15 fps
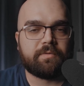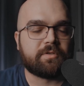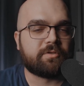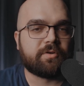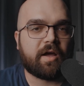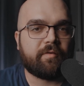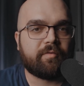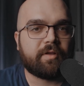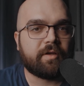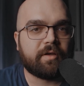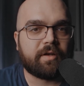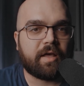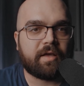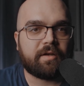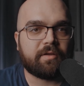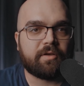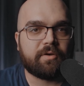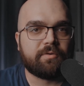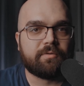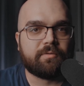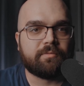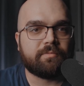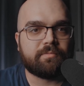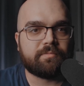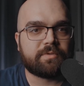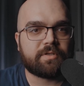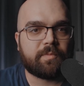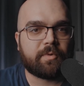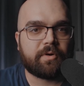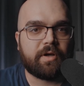traveling and had to go
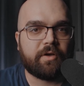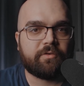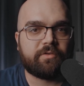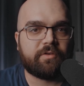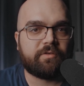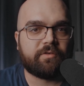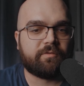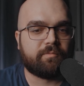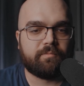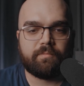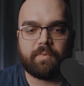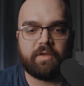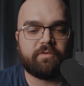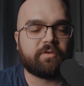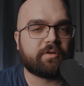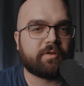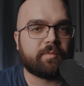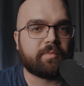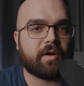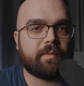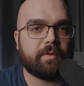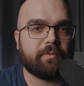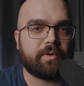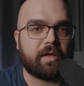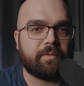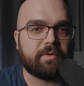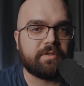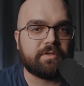somewhere else, this is basically probably what I would